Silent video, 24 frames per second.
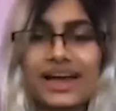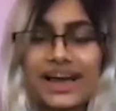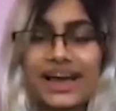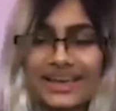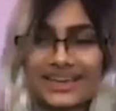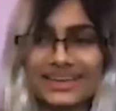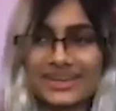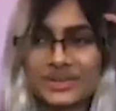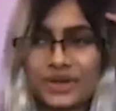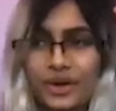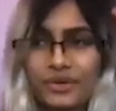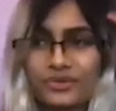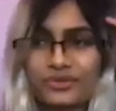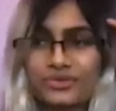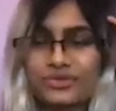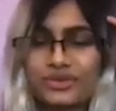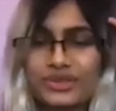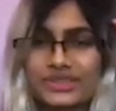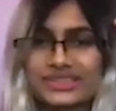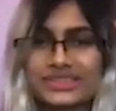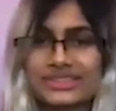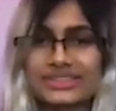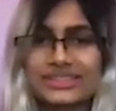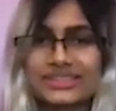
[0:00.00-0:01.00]
I cannot
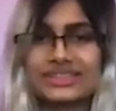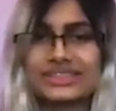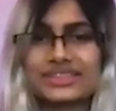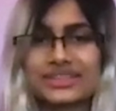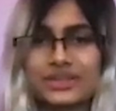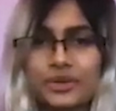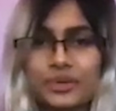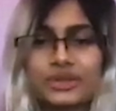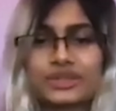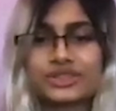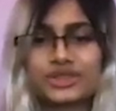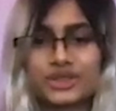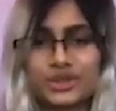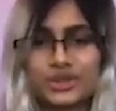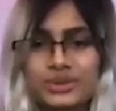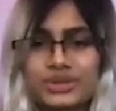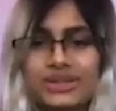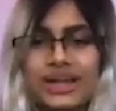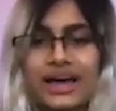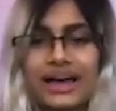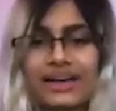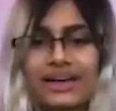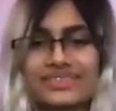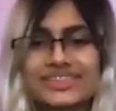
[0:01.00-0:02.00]
physically deal with 2
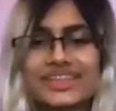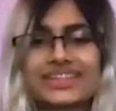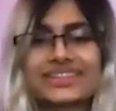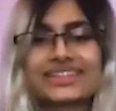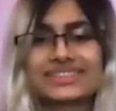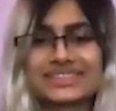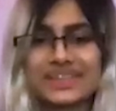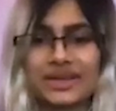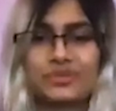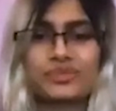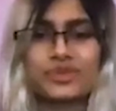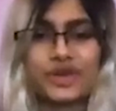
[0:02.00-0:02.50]
lives at the same